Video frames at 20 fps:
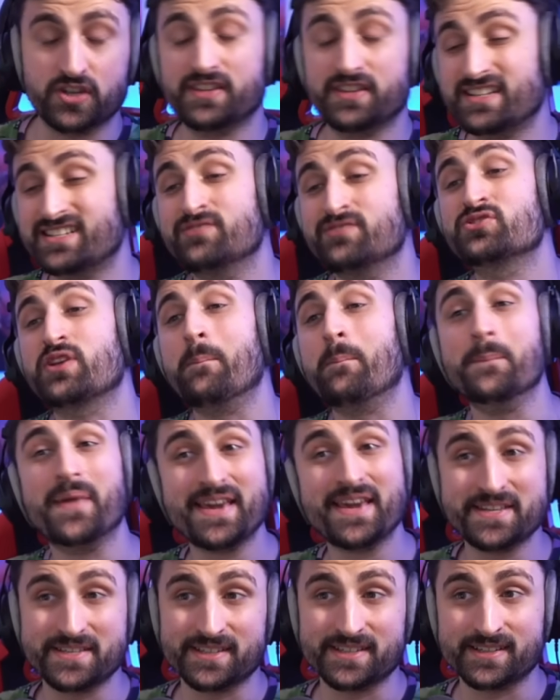That sounds
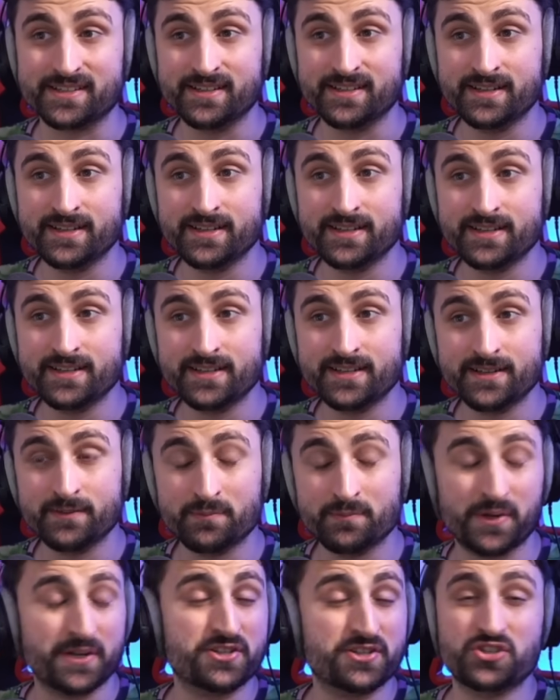amazing,
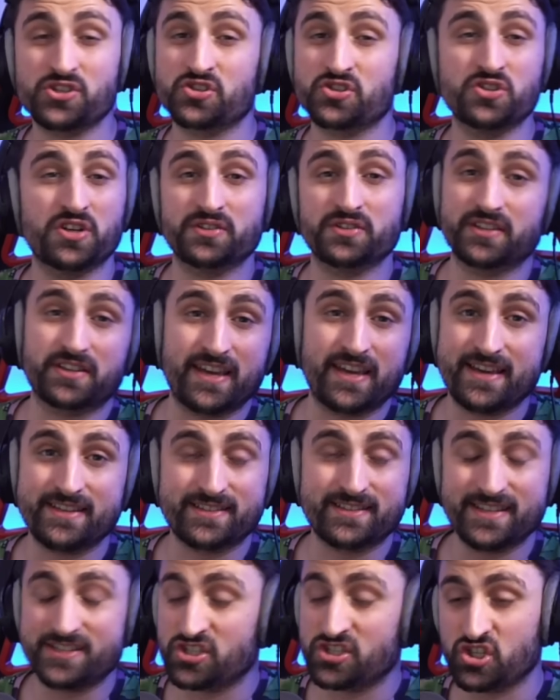but it's just not the case.
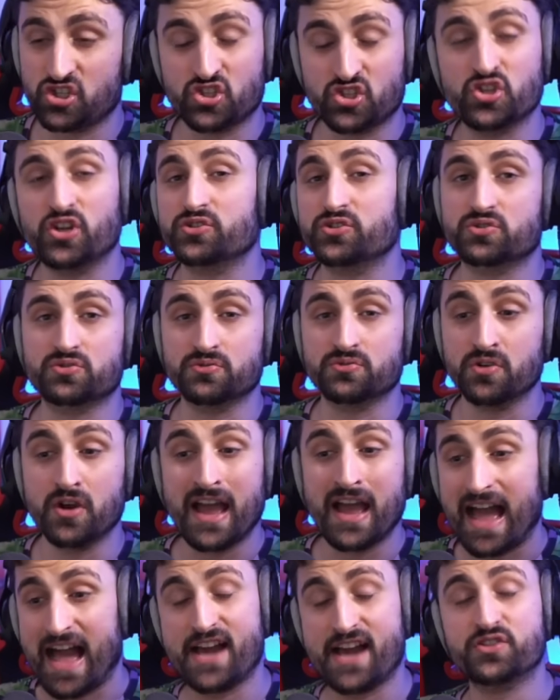It's just not true.
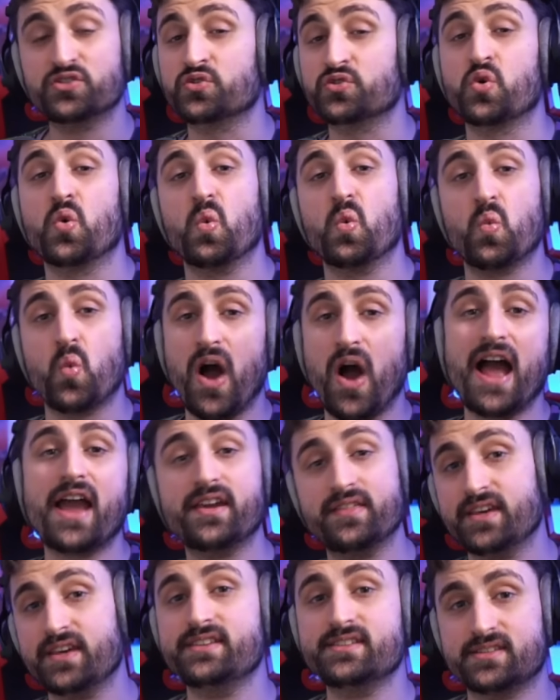I don't know why
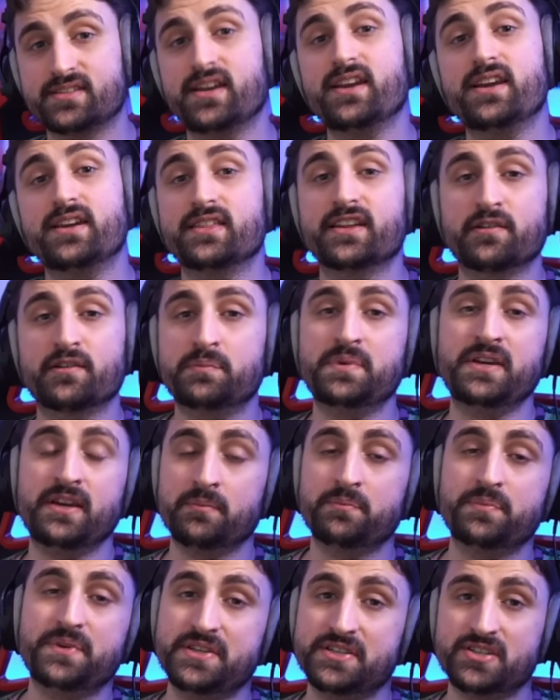they say that a
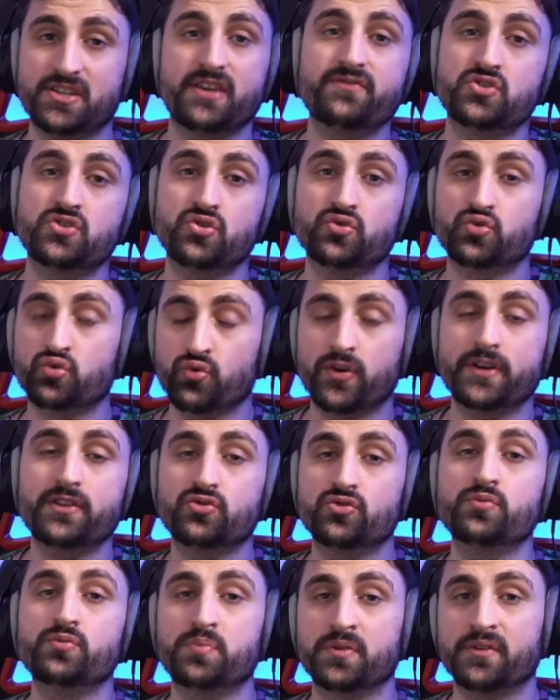BNP saves you
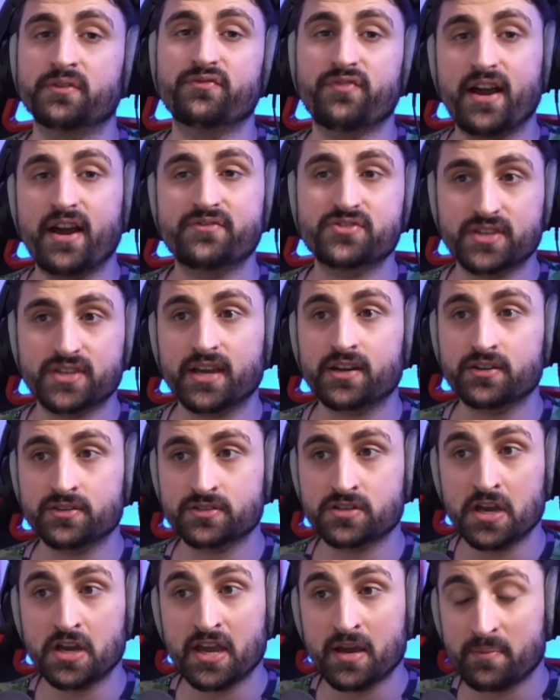22.5
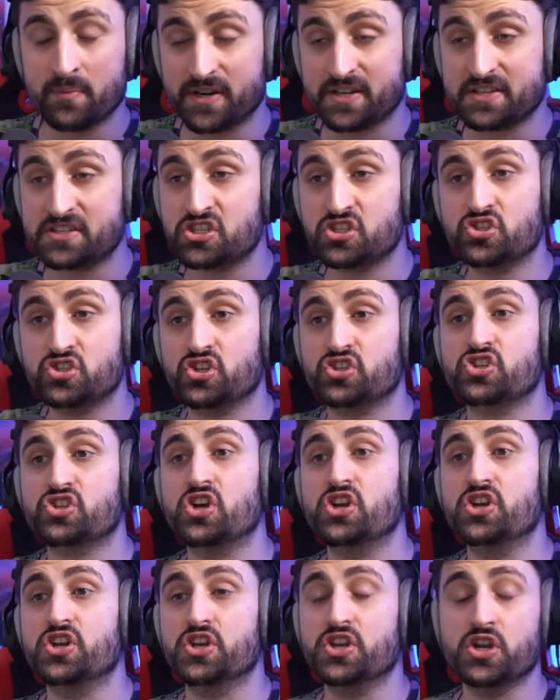seconds, but it's just
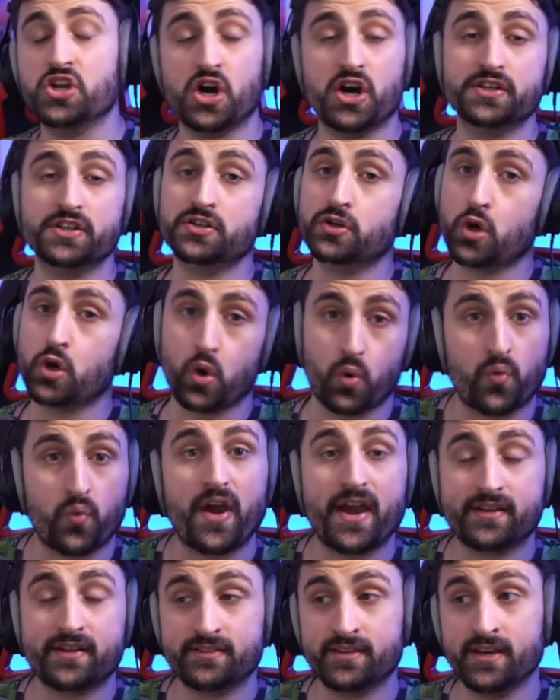not
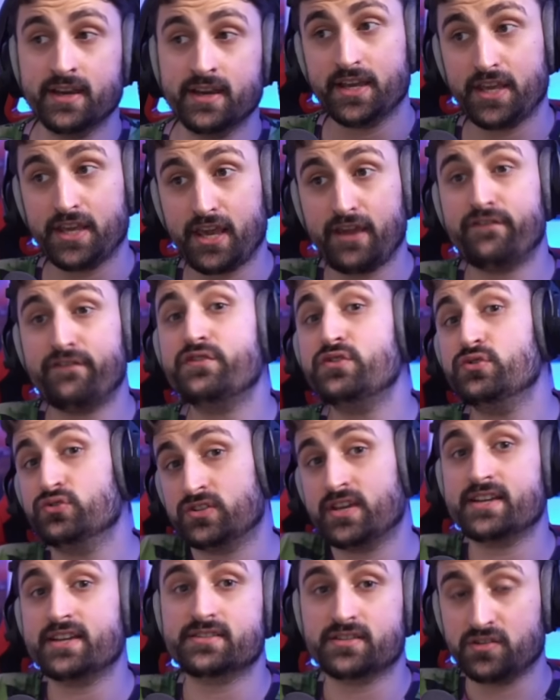correct. If you
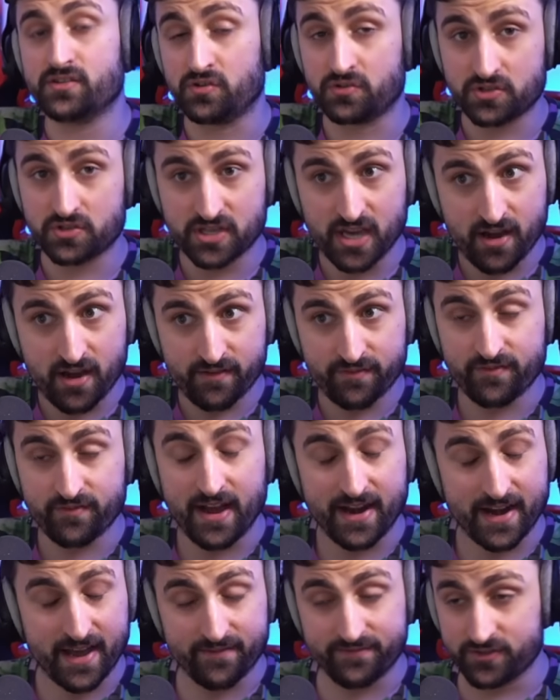test it yourself,
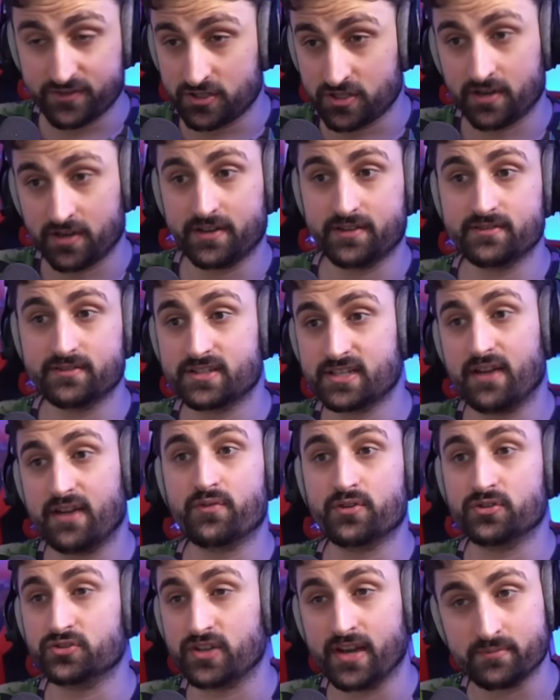and I've done it
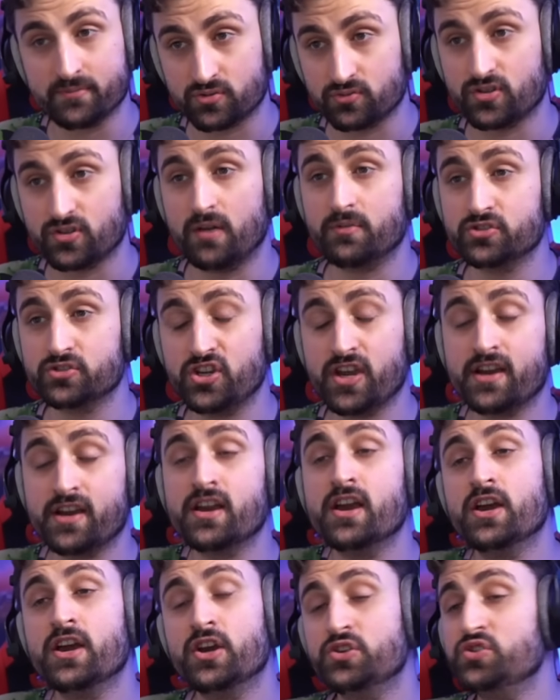several times to double check,
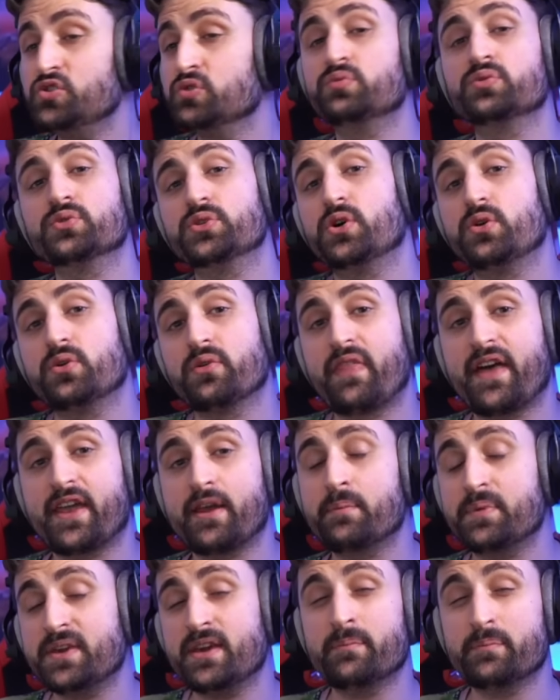you will know that a
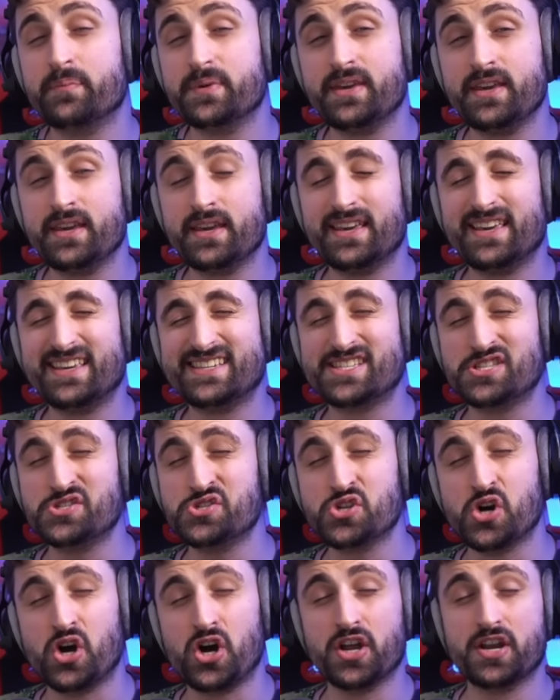BNP is
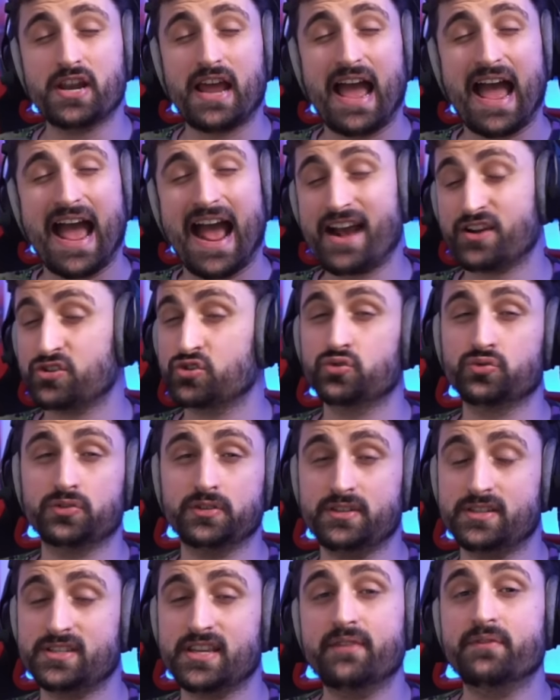not actually
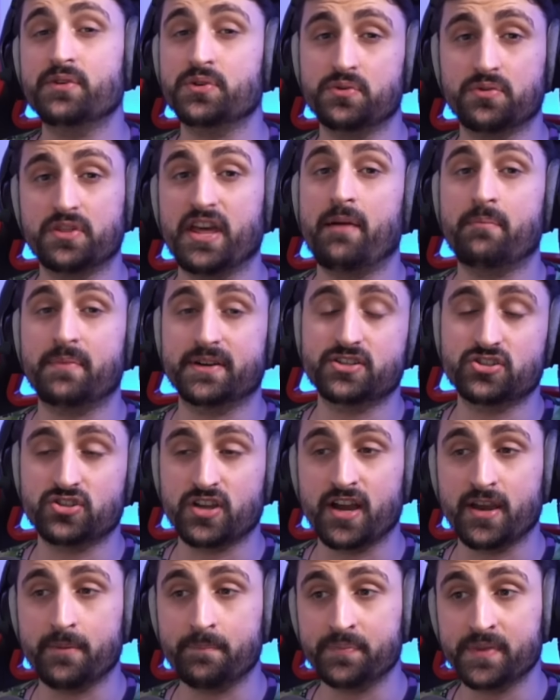saving you that much
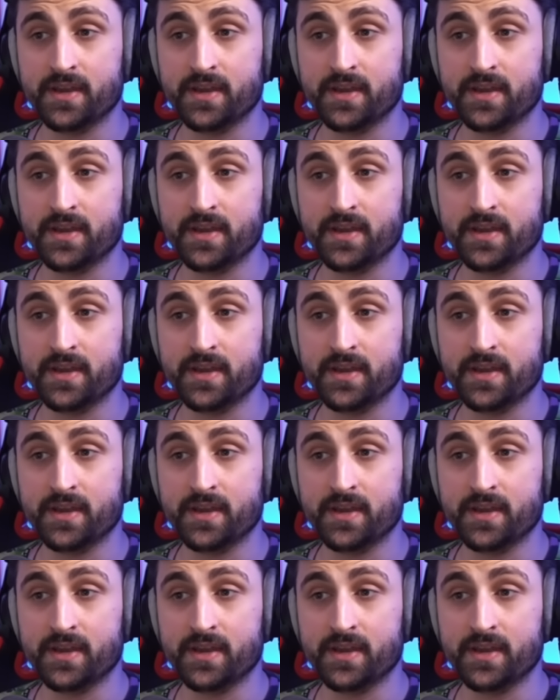time.